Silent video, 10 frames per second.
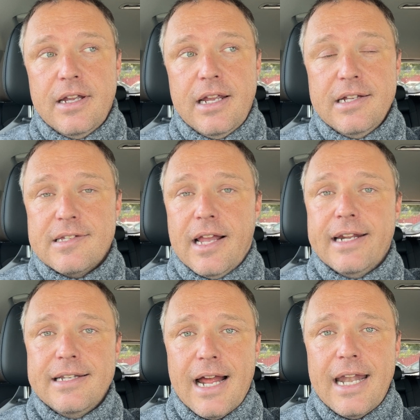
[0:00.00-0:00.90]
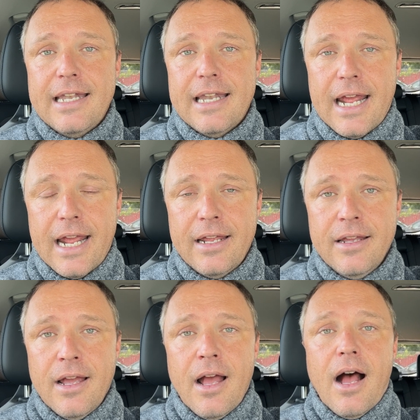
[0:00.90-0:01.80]
it's like night and day.
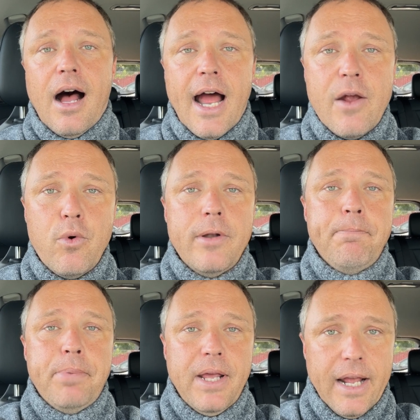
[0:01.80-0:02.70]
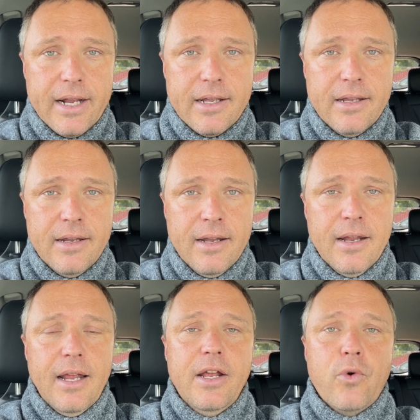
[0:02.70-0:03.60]
I would pick
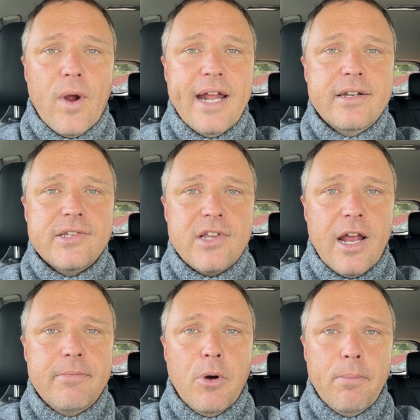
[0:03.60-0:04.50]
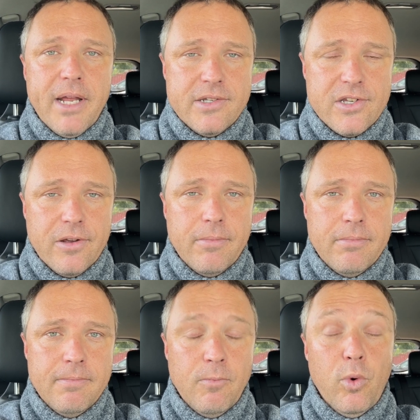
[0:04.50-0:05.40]
a Grand Design Momentum
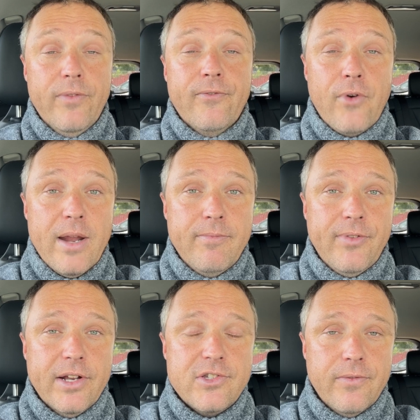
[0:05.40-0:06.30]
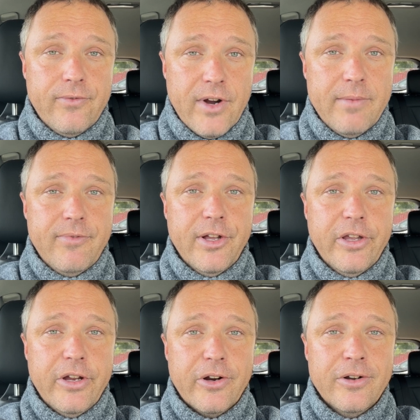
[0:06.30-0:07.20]
with frame flex and frame
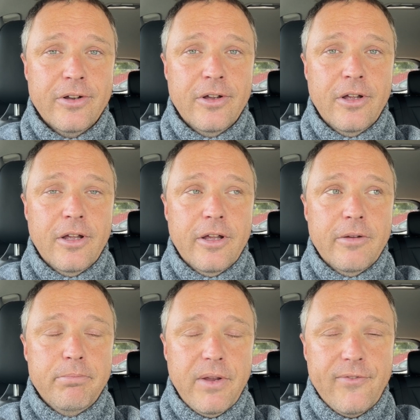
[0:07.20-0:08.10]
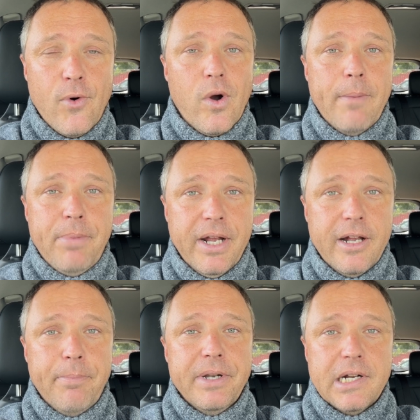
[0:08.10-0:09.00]
failure before I pick
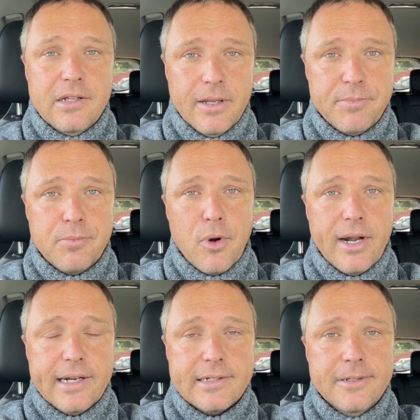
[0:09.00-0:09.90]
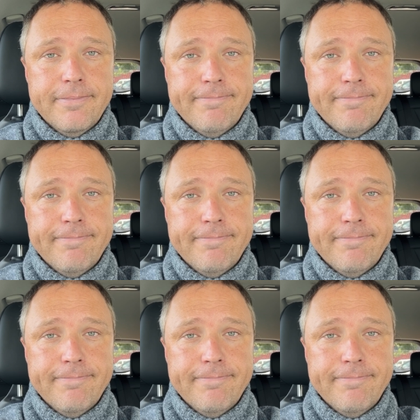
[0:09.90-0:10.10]
up an Eclipse product.